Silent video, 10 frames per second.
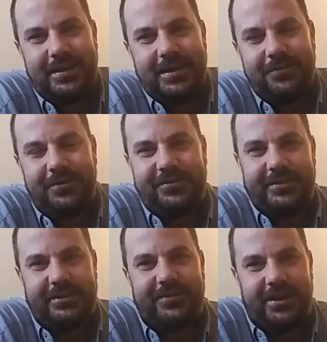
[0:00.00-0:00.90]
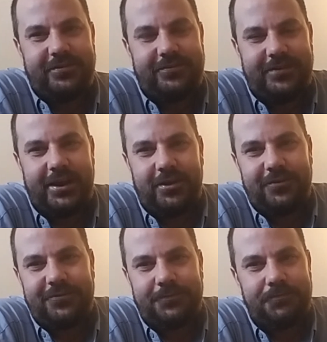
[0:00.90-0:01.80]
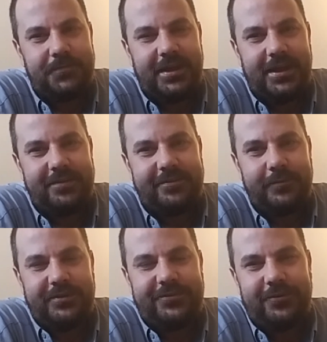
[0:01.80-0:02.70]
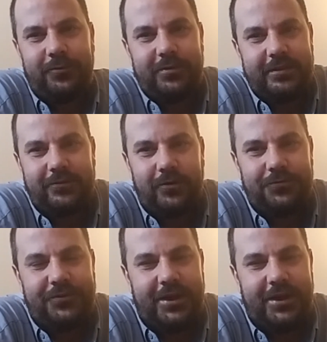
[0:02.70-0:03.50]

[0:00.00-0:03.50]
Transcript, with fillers: He recently changed channels, he had some issues with his old